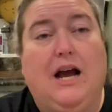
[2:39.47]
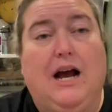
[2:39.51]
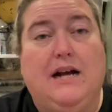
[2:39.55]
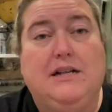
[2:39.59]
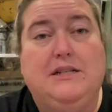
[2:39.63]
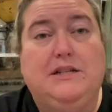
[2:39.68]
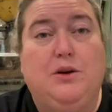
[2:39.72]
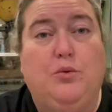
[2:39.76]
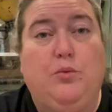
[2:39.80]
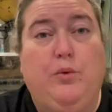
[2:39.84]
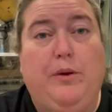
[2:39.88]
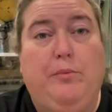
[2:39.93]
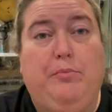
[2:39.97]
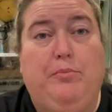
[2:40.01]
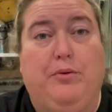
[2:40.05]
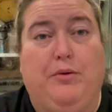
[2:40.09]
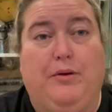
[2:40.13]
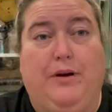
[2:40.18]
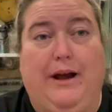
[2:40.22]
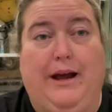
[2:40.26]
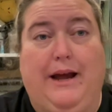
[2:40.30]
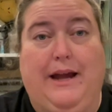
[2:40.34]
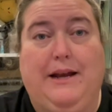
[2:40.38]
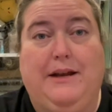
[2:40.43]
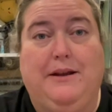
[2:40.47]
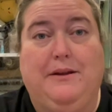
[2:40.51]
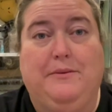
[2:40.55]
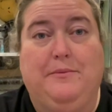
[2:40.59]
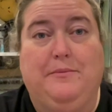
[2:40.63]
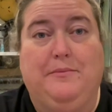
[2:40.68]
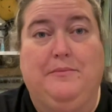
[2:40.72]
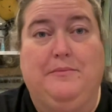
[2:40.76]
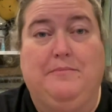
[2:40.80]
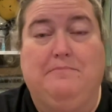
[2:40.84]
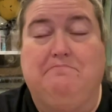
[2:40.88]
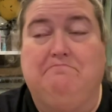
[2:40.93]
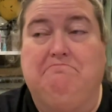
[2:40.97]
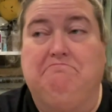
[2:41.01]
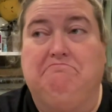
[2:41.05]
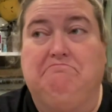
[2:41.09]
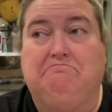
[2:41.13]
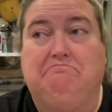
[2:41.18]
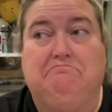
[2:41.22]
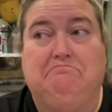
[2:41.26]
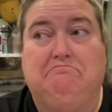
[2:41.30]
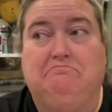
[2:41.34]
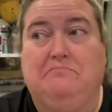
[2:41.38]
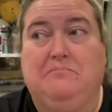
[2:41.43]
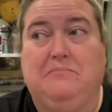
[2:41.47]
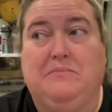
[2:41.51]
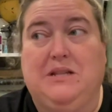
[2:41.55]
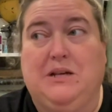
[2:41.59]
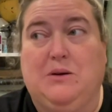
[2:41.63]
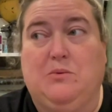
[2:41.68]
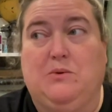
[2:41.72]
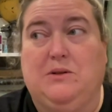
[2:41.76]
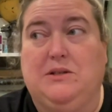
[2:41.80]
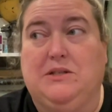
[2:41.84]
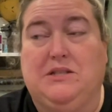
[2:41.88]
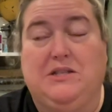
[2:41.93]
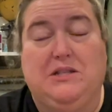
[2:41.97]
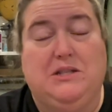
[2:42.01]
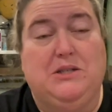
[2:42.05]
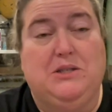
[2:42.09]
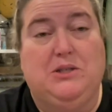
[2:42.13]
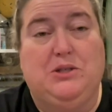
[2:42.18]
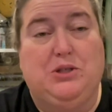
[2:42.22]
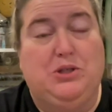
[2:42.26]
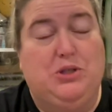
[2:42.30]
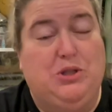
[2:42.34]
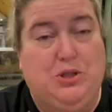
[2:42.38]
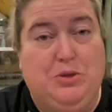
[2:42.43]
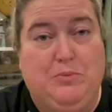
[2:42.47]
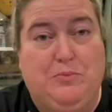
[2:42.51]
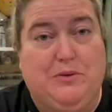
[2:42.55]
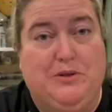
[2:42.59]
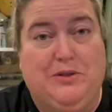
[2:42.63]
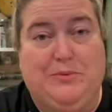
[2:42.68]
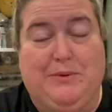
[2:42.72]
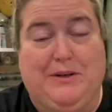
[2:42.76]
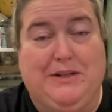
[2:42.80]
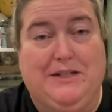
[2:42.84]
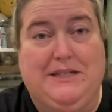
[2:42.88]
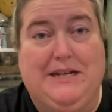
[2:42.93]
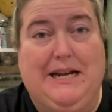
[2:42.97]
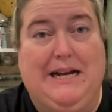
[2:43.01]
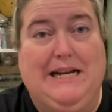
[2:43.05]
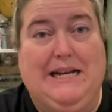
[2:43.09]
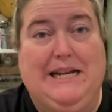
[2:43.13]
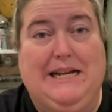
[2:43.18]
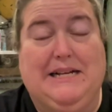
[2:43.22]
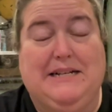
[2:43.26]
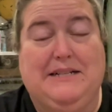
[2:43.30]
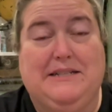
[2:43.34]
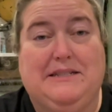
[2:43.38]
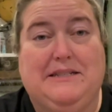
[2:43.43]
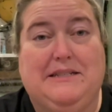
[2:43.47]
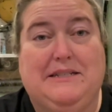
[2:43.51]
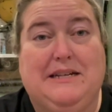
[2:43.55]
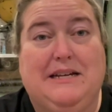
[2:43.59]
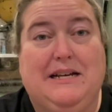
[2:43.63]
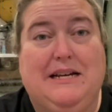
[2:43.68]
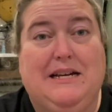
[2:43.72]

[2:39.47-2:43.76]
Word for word: did a whip parade that was super spontaneous.